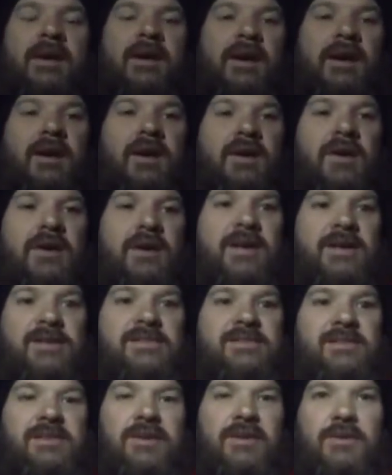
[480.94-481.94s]
All right,
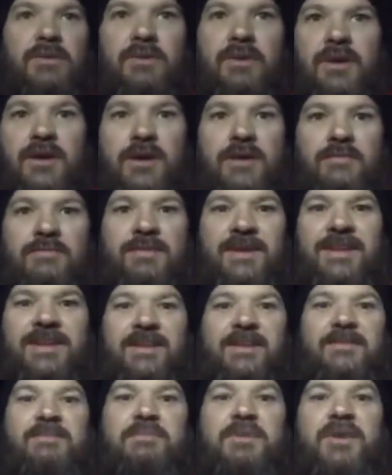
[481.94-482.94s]
so
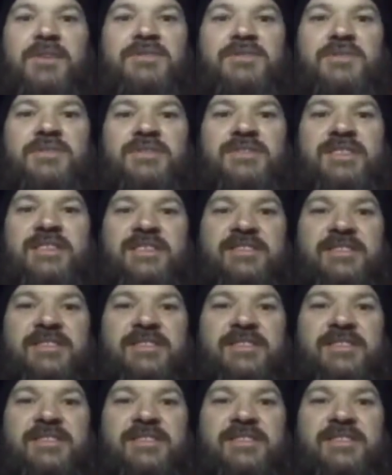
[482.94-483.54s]
Mark George says